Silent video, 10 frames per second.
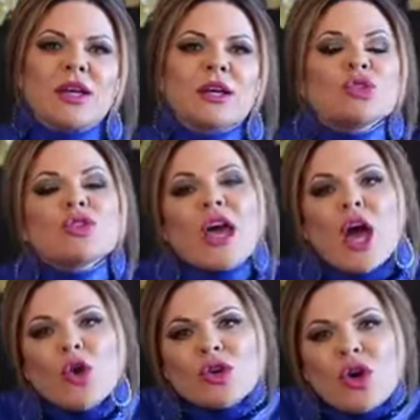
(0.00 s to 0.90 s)
Do they
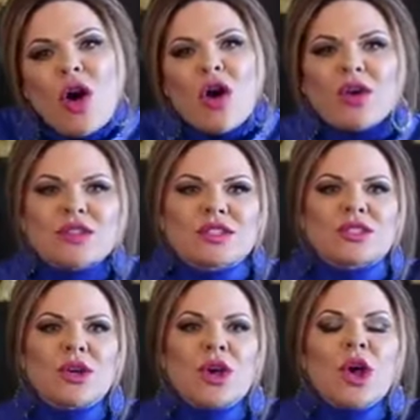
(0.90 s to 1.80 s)
own
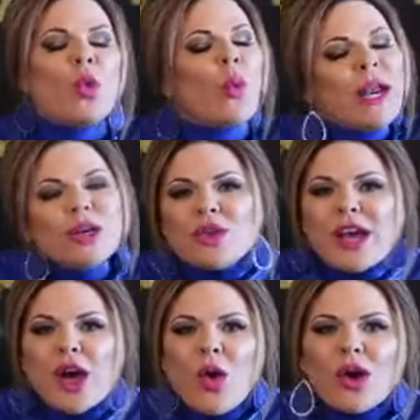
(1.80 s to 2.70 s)
cars? Where do they
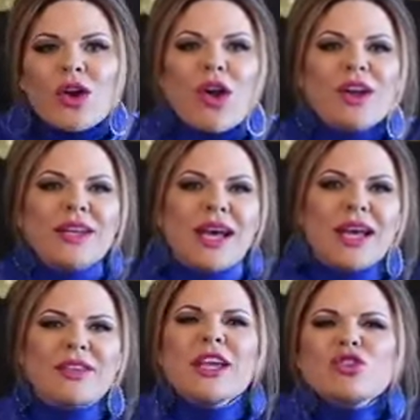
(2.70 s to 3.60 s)
go on
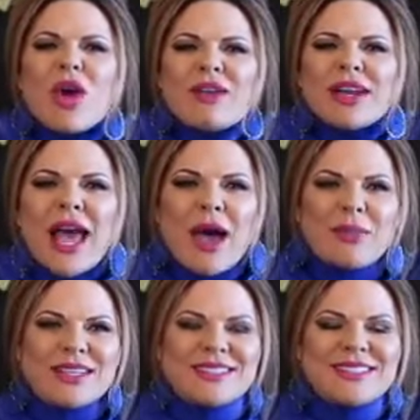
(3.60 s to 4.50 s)
holiday? Their travel
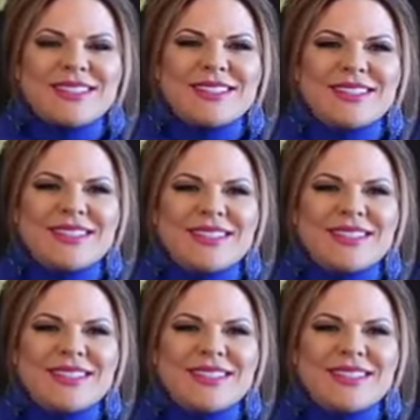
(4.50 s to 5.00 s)
habits.